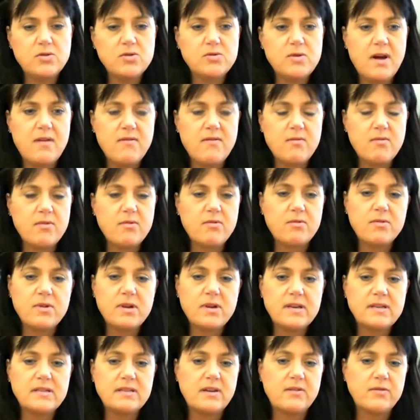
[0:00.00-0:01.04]
of driver
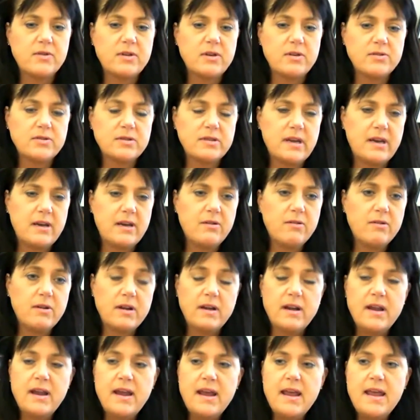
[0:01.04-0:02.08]
recruiting several years later,
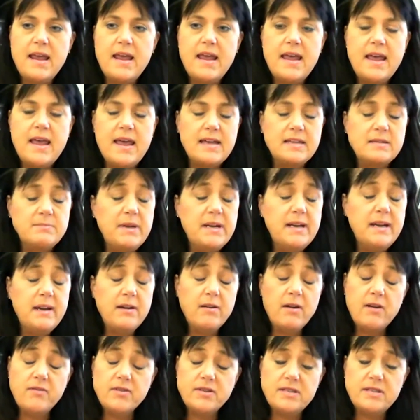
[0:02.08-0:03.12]
and has been here
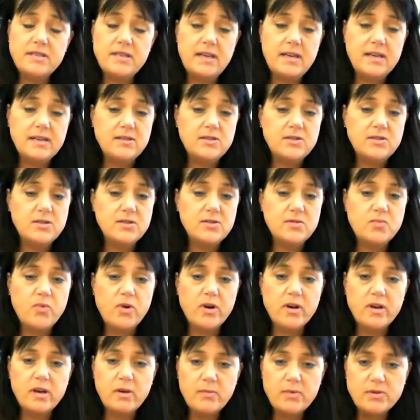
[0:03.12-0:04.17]
ever since, just
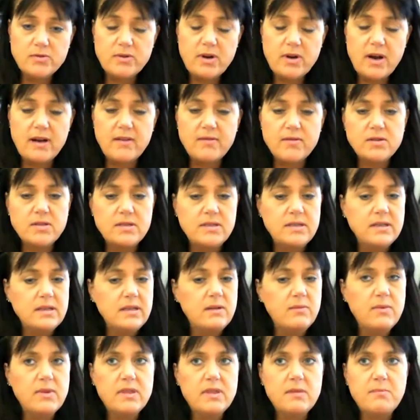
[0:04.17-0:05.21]
working with drivers,
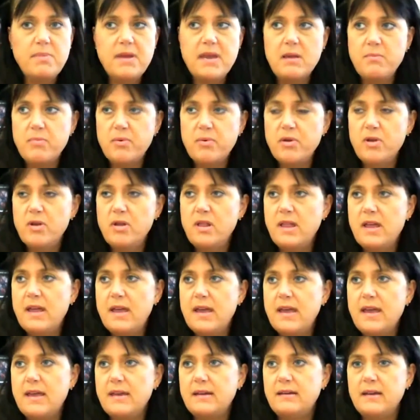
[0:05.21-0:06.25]
dealing with the people,
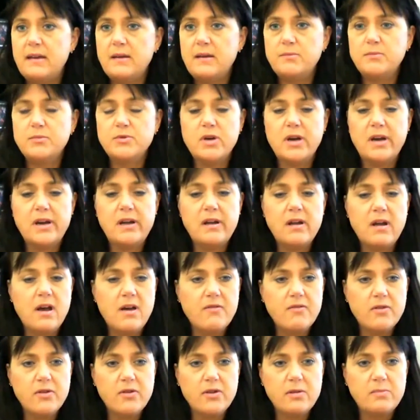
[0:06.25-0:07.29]
and trying to
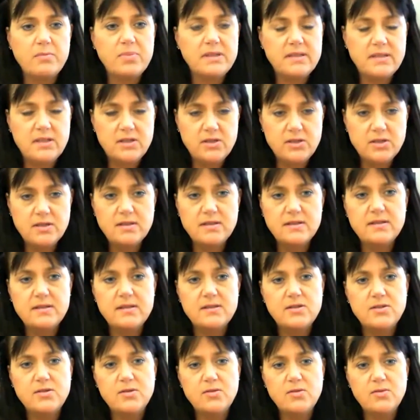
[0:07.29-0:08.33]
offer good positions
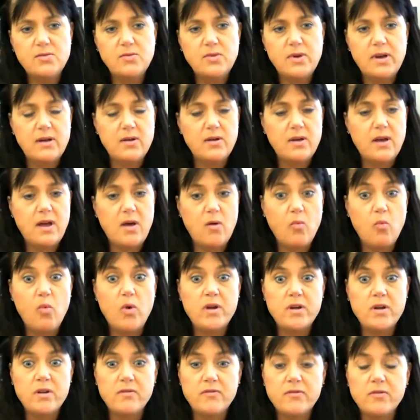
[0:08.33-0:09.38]
to a
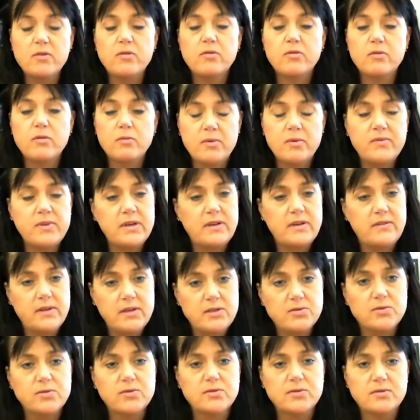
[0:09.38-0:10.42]
wonderful group of
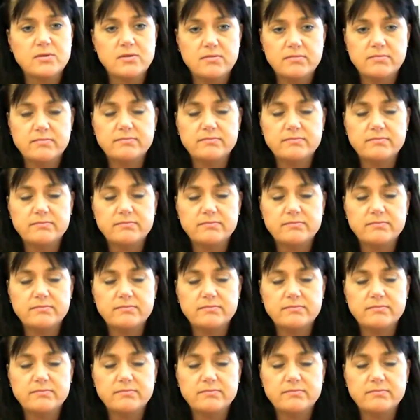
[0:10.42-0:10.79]
individuals.